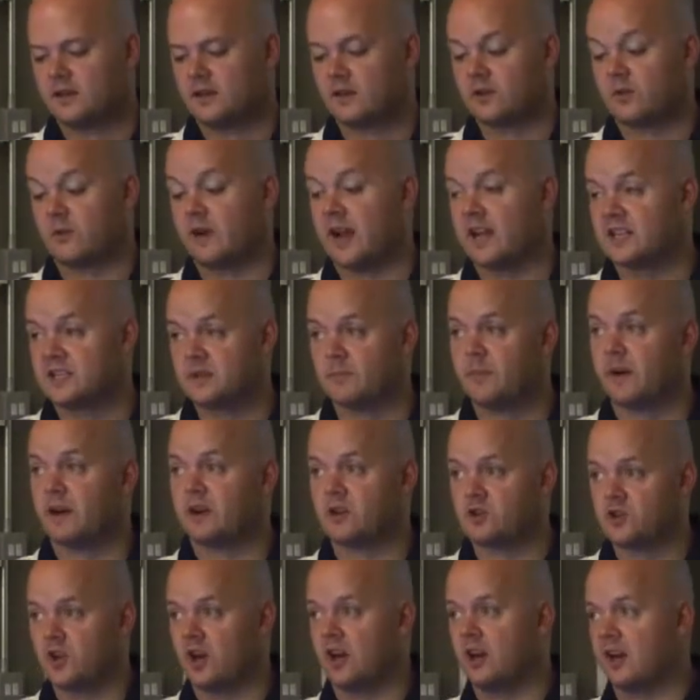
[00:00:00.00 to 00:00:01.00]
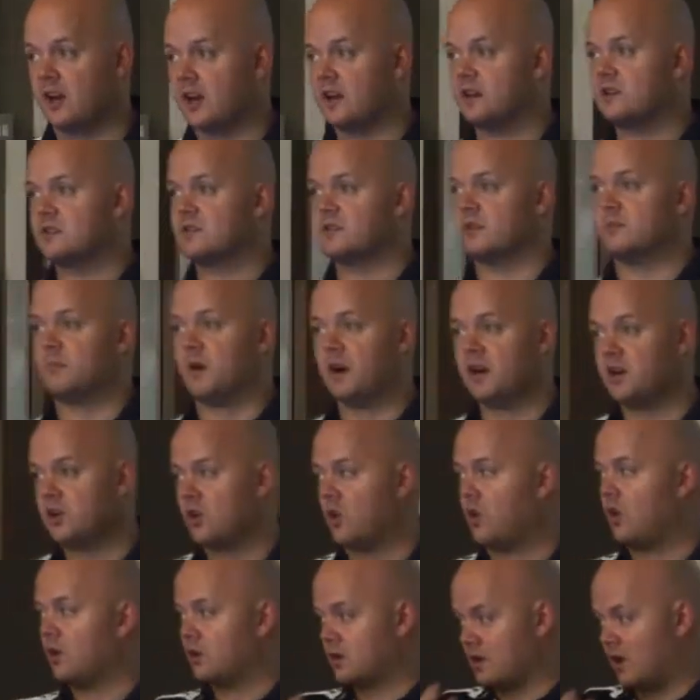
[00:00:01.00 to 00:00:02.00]
creates a better training age. So my
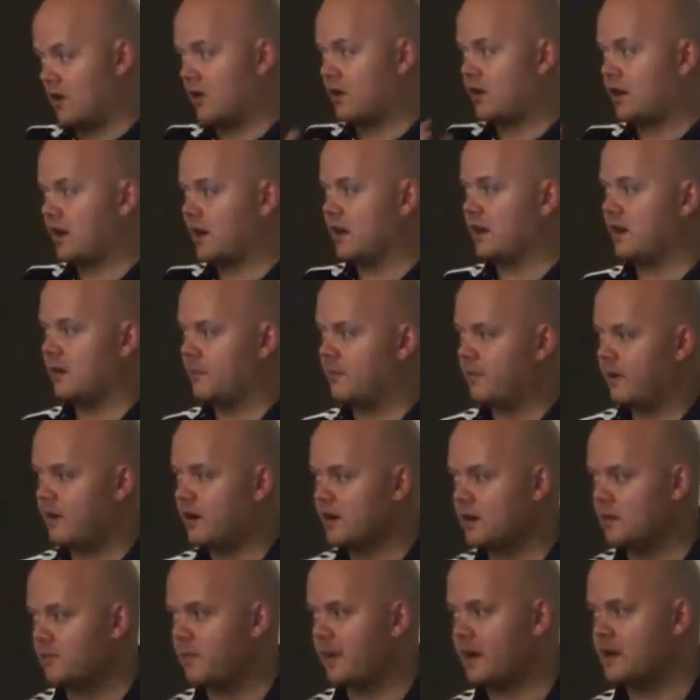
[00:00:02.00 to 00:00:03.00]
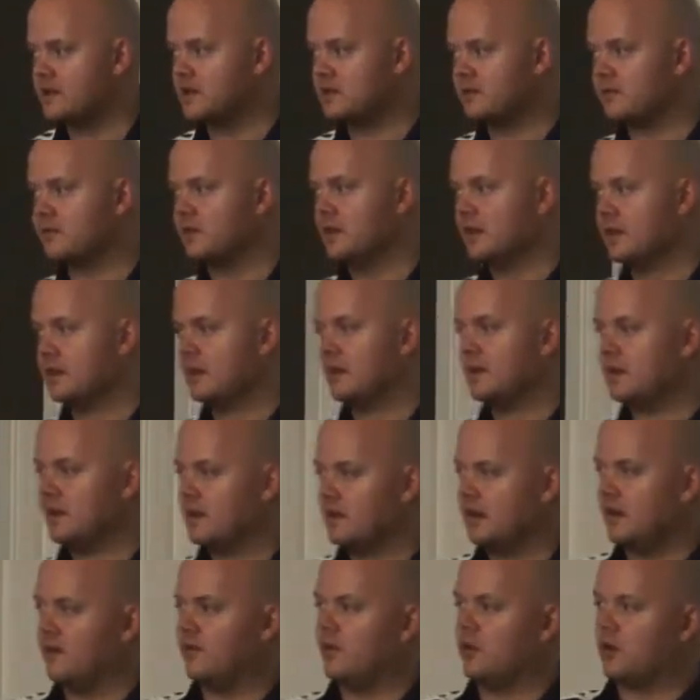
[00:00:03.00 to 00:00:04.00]
goal currently, and I'm very competitive,
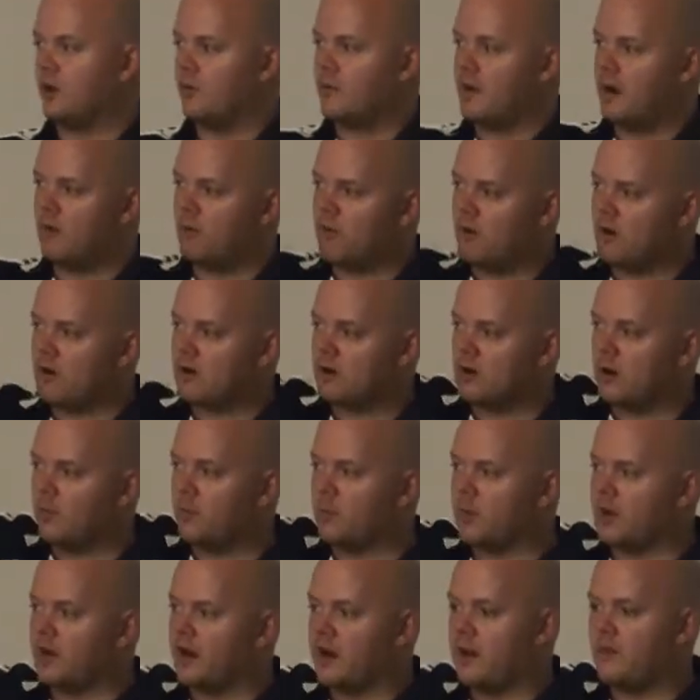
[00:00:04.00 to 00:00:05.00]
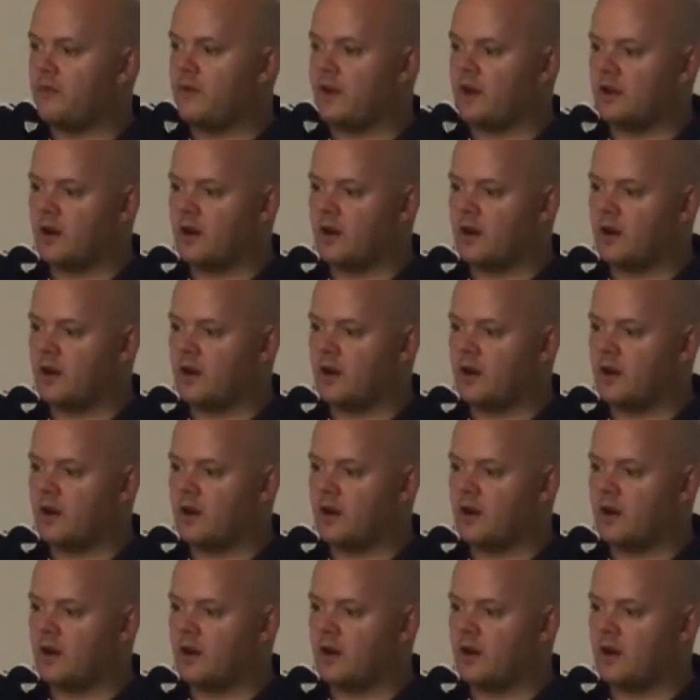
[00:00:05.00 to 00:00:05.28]
even though I'm not working up winning F A